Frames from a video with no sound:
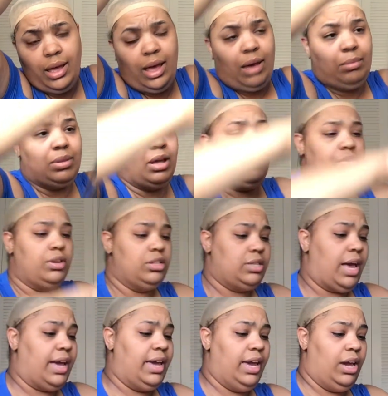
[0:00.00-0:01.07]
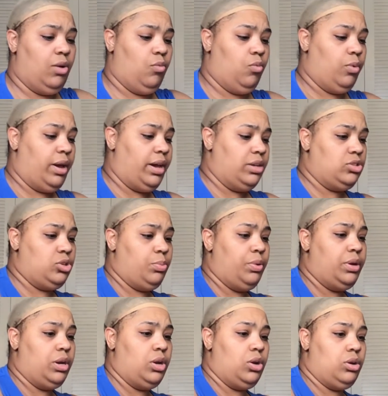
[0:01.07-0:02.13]
I'm loving this. I can't wait to
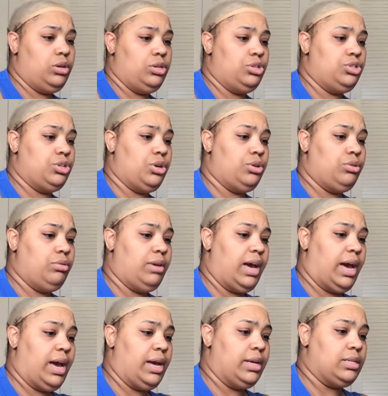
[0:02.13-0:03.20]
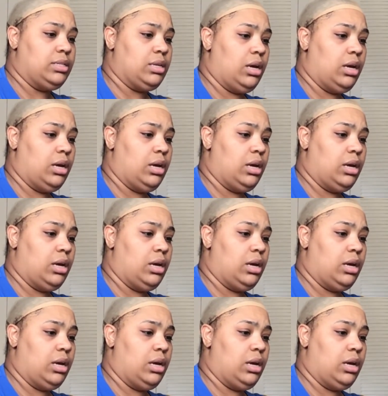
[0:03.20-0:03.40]
put it on and show you guys.